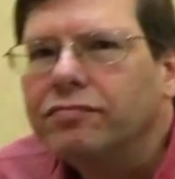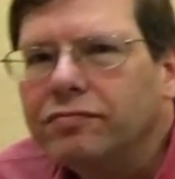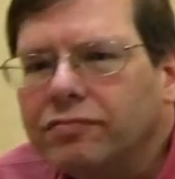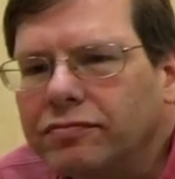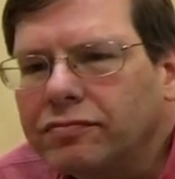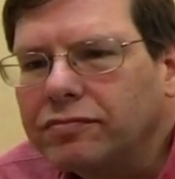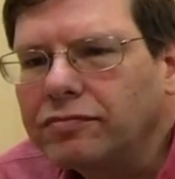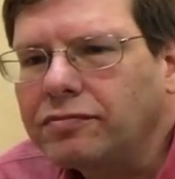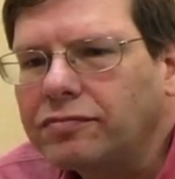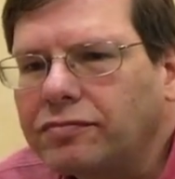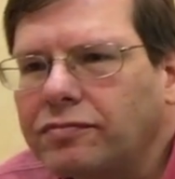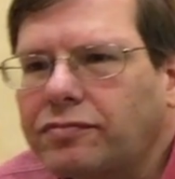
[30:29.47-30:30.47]

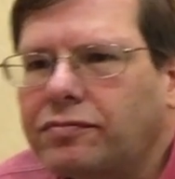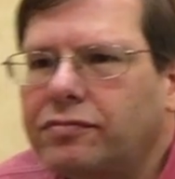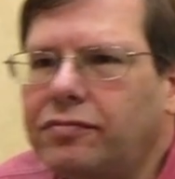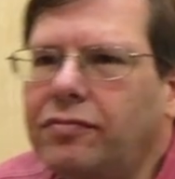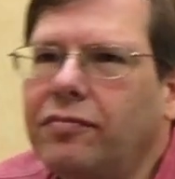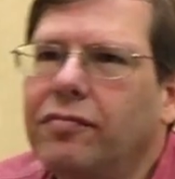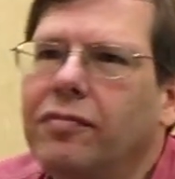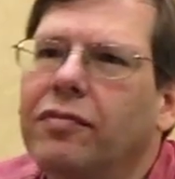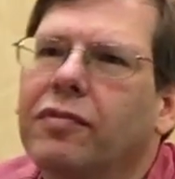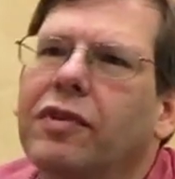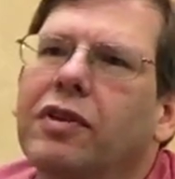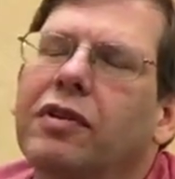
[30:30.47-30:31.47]

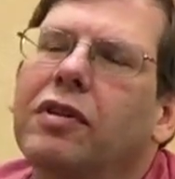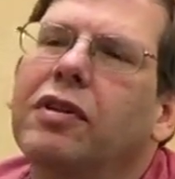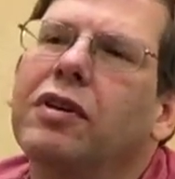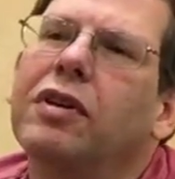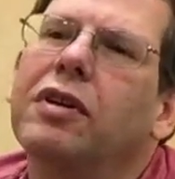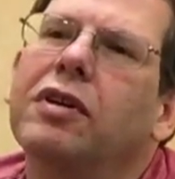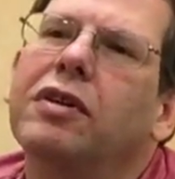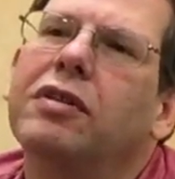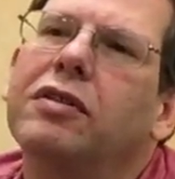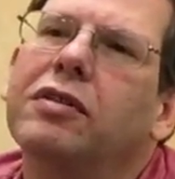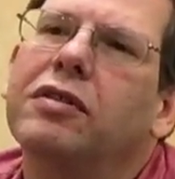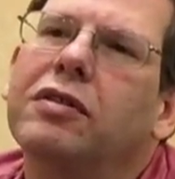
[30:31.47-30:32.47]

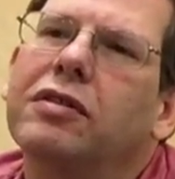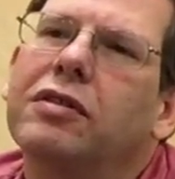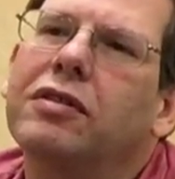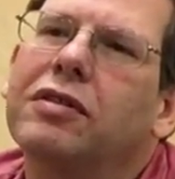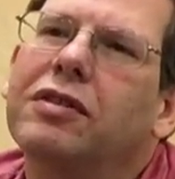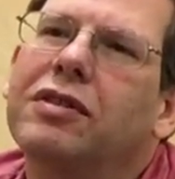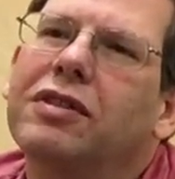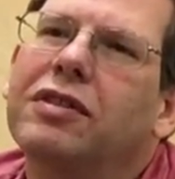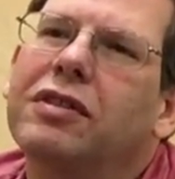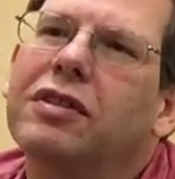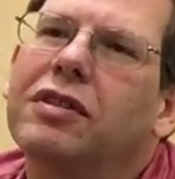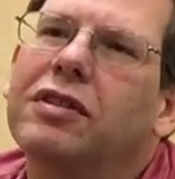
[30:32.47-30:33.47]

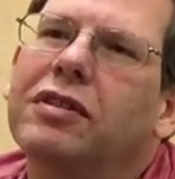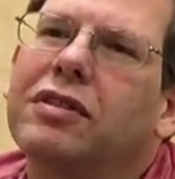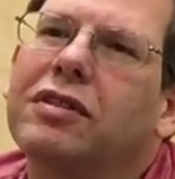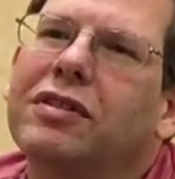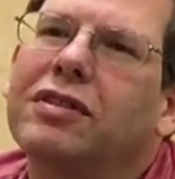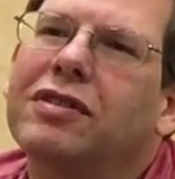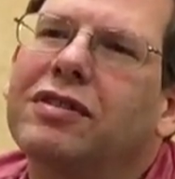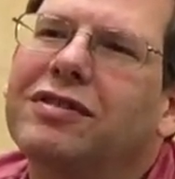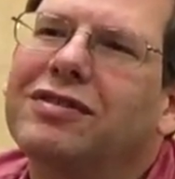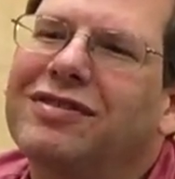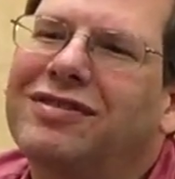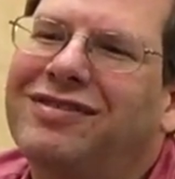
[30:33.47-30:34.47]

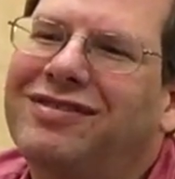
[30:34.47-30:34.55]
(silent)